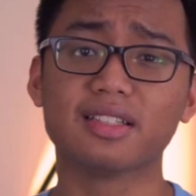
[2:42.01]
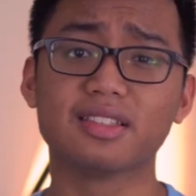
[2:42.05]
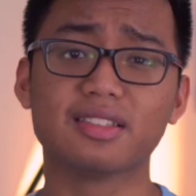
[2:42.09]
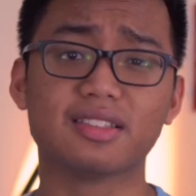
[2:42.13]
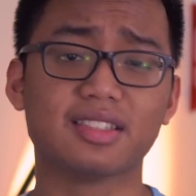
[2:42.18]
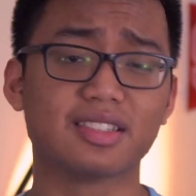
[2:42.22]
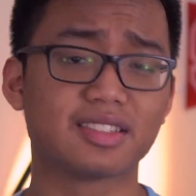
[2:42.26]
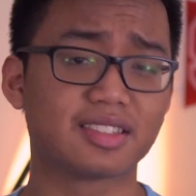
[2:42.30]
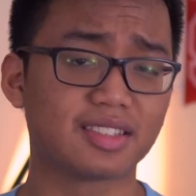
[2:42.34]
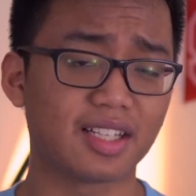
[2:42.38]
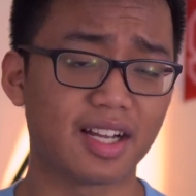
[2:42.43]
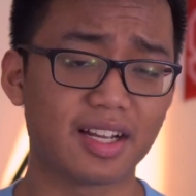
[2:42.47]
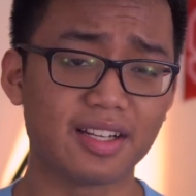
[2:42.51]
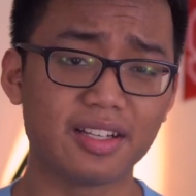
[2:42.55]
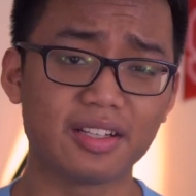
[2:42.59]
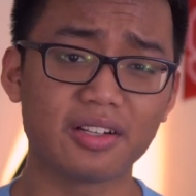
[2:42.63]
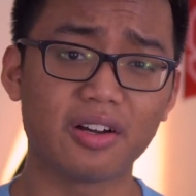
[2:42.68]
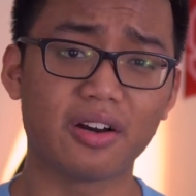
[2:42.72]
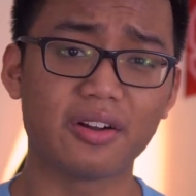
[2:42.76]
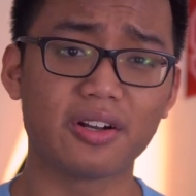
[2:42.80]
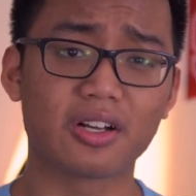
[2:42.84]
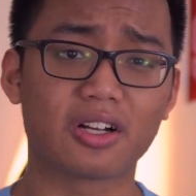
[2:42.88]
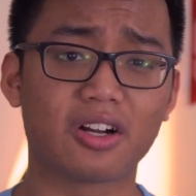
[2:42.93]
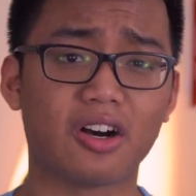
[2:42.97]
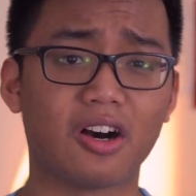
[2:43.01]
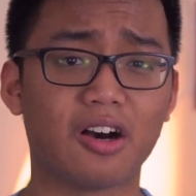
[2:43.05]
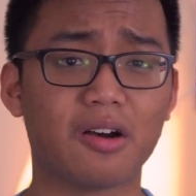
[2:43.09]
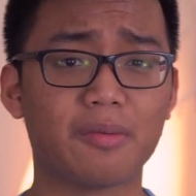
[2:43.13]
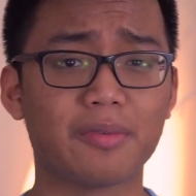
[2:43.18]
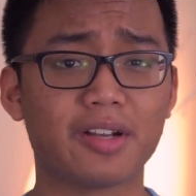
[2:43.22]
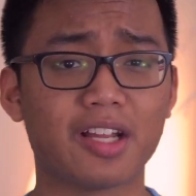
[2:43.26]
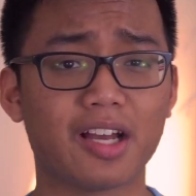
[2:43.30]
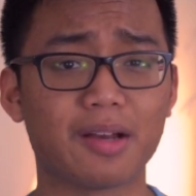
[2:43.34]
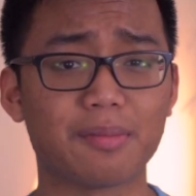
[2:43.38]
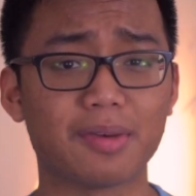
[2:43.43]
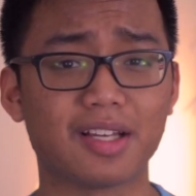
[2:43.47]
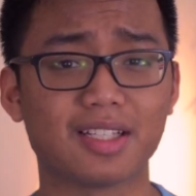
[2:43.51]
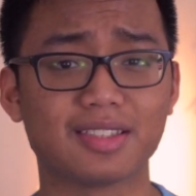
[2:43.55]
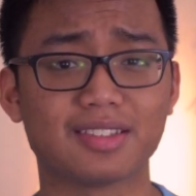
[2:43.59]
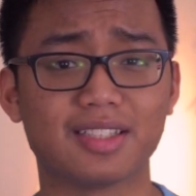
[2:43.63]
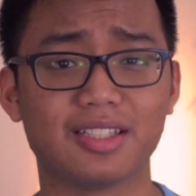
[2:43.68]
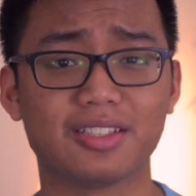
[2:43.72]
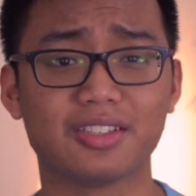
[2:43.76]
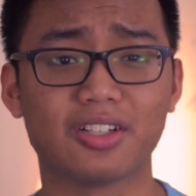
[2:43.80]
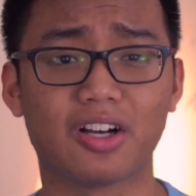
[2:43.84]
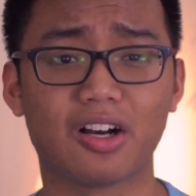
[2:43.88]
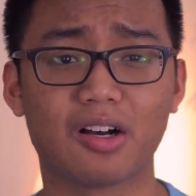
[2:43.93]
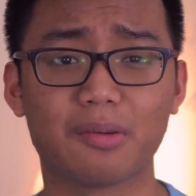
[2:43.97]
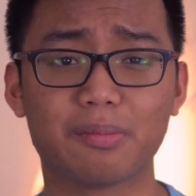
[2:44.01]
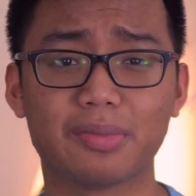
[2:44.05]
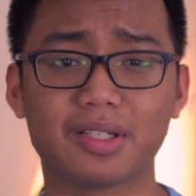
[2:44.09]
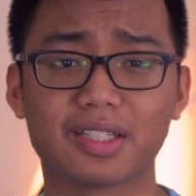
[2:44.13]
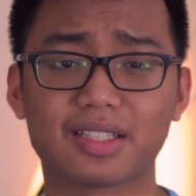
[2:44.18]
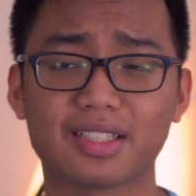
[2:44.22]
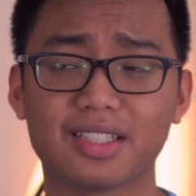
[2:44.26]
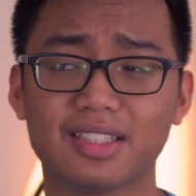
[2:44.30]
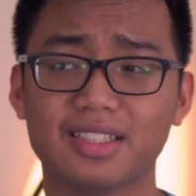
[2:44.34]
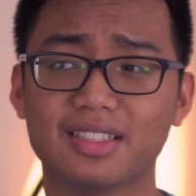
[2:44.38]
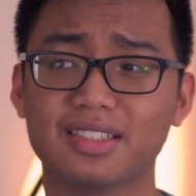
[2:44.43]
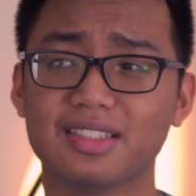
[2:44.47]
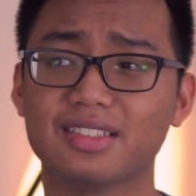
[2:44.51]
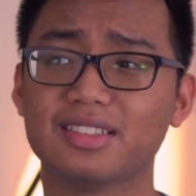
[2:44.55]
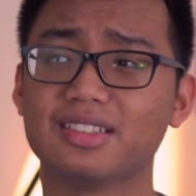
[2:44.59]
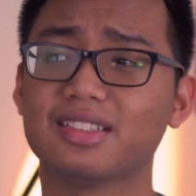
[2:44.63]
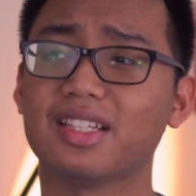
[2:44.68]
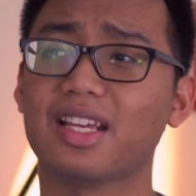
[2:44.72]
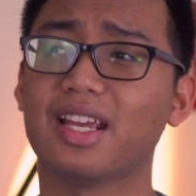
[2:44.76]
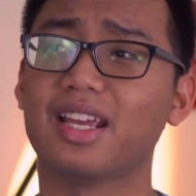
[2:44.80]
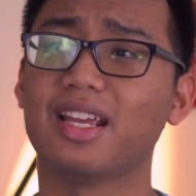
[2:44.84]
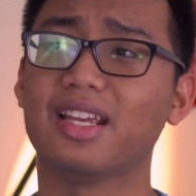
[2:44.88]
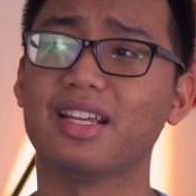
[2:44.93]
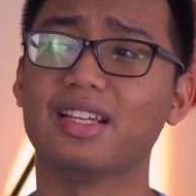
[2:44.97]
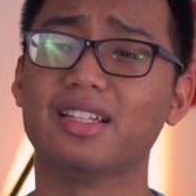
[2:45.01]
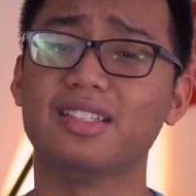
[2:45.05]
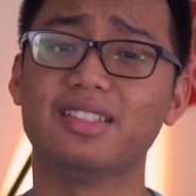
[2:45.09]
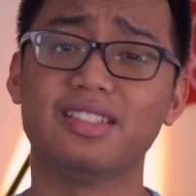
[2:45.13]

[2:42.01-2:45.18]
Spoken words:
Deciding on a Common App essay topic is a